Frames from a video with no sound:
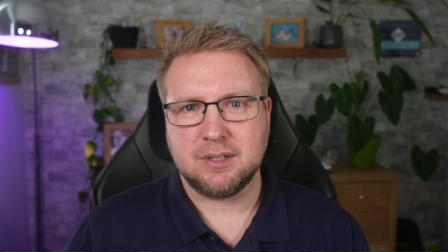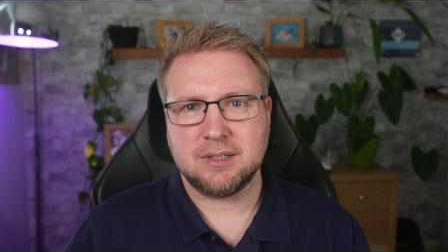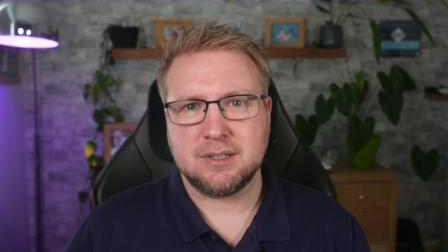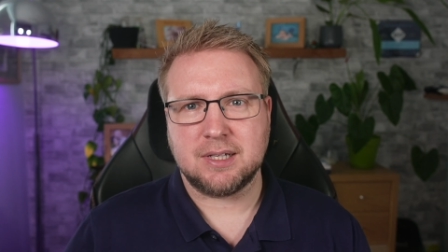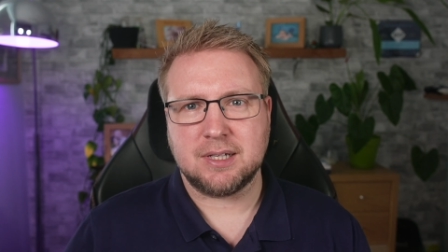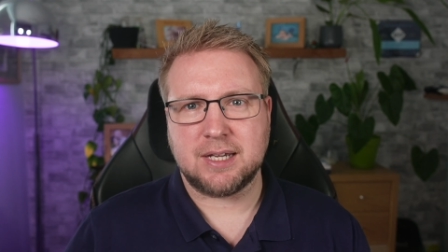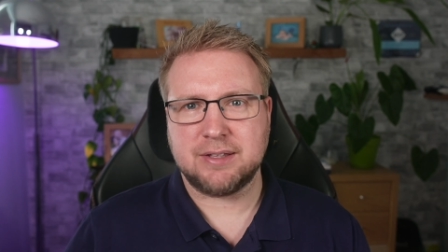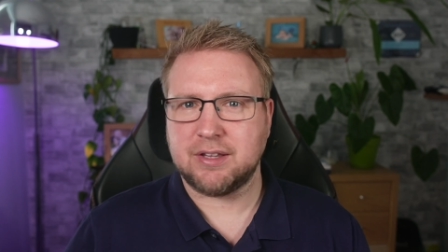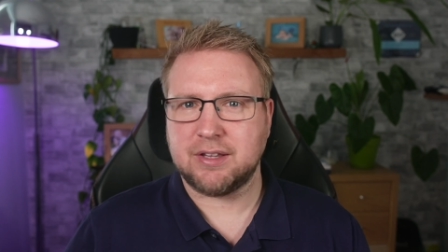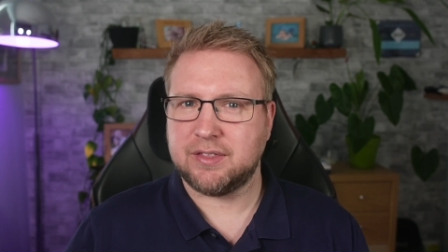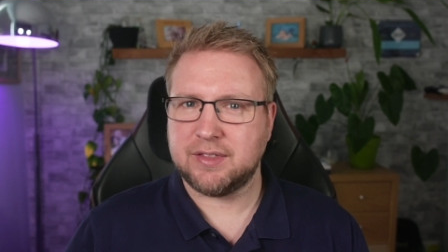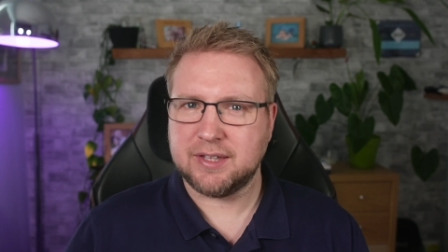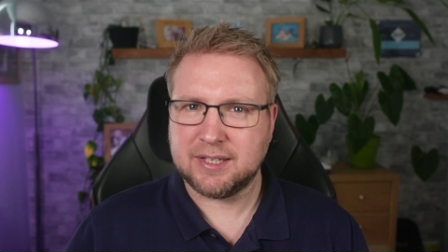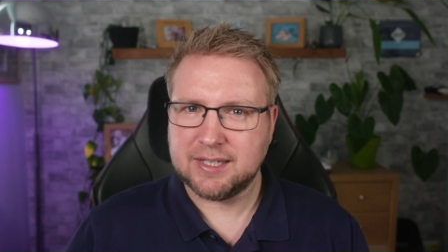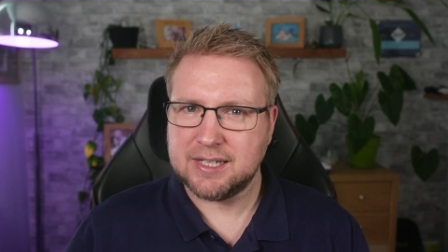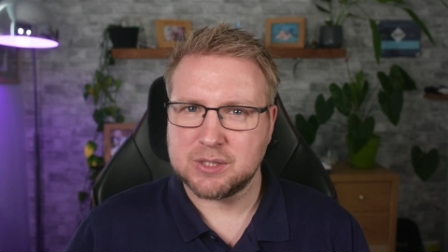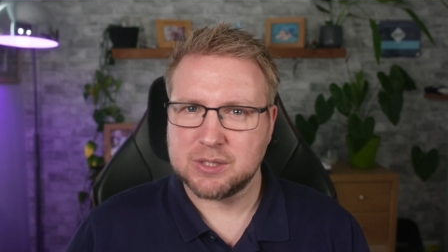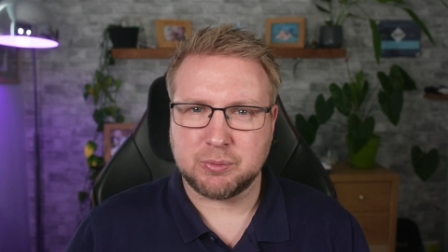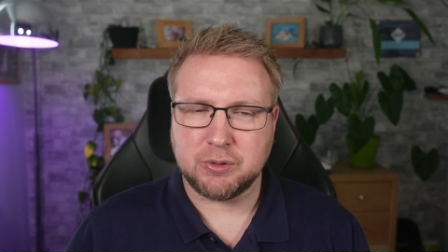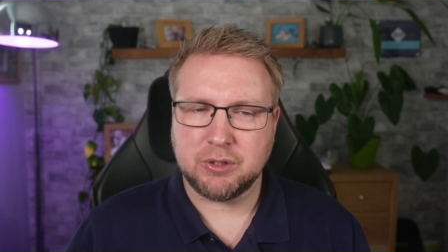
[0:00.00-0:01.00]
And the thing
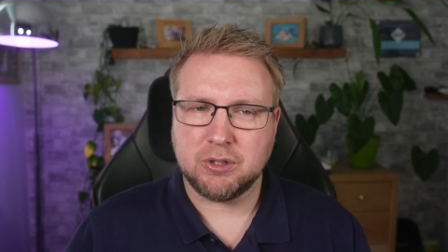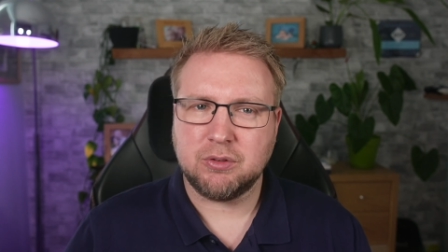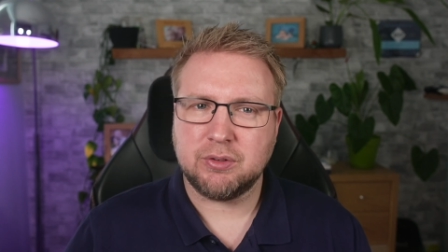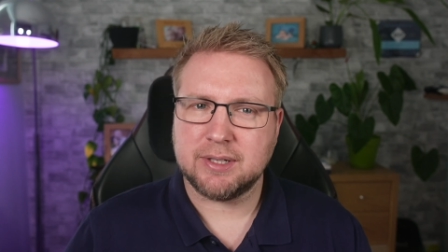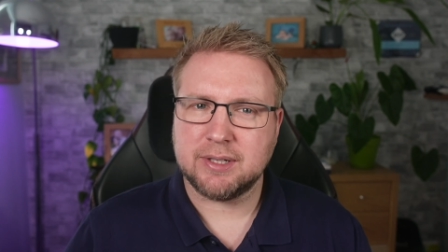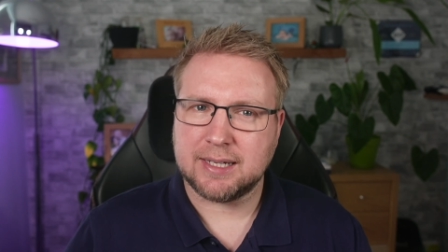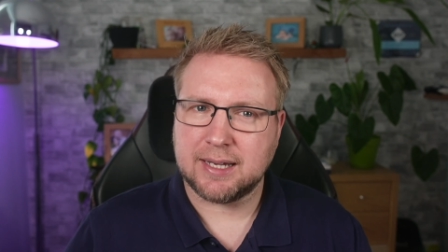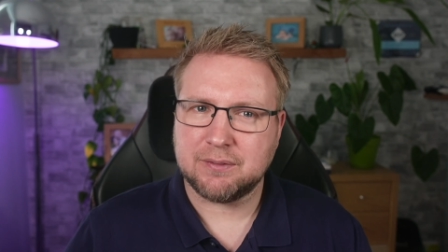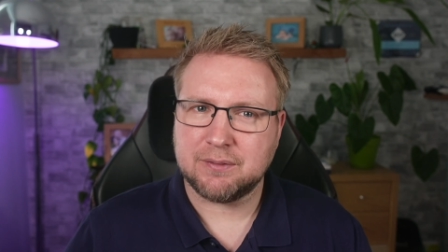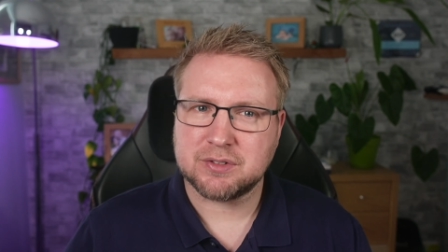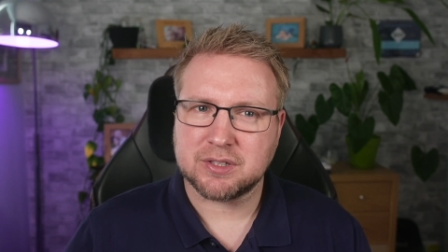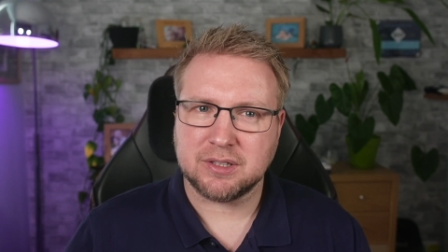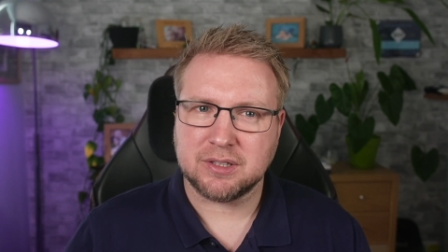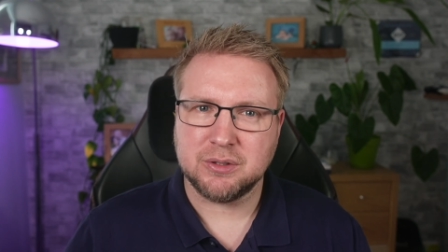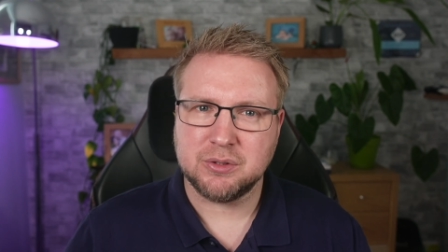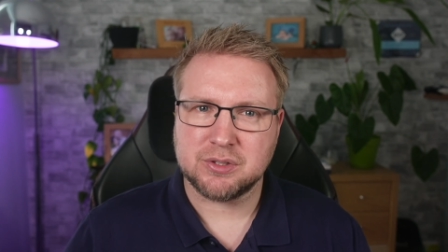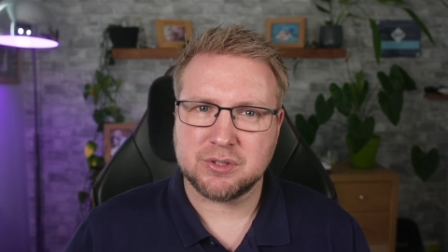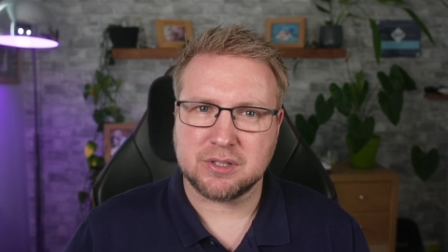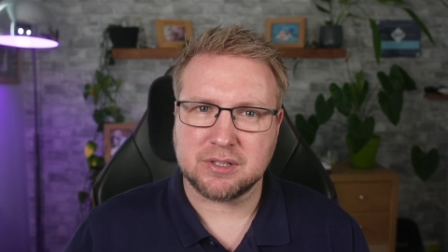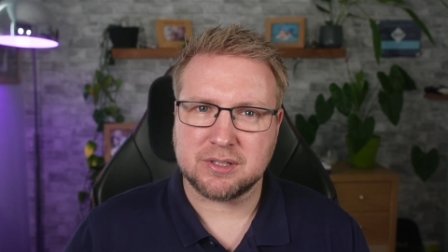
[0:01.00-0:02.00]
is, we already have
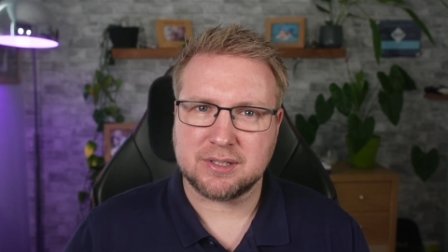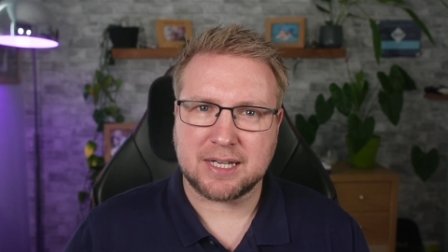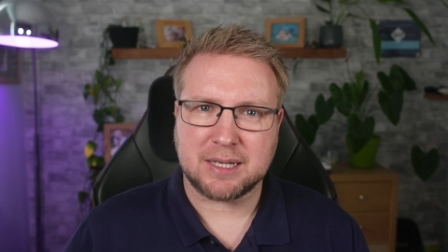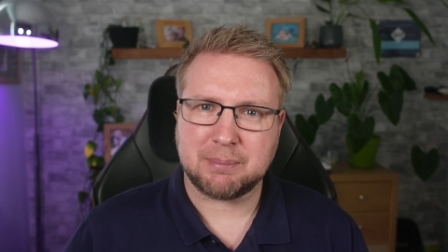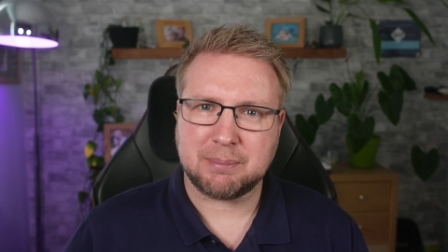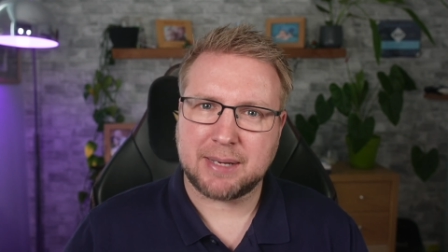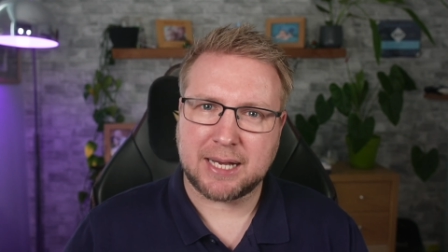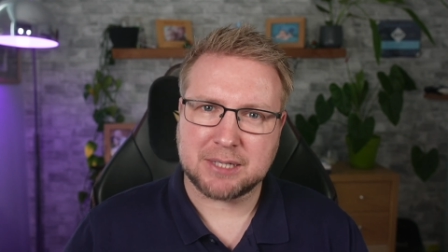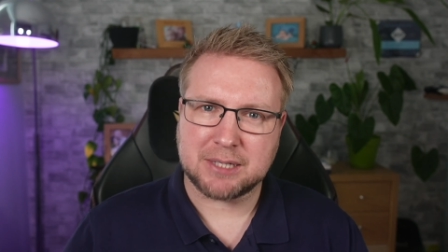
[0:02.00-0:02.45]
solutions like Patch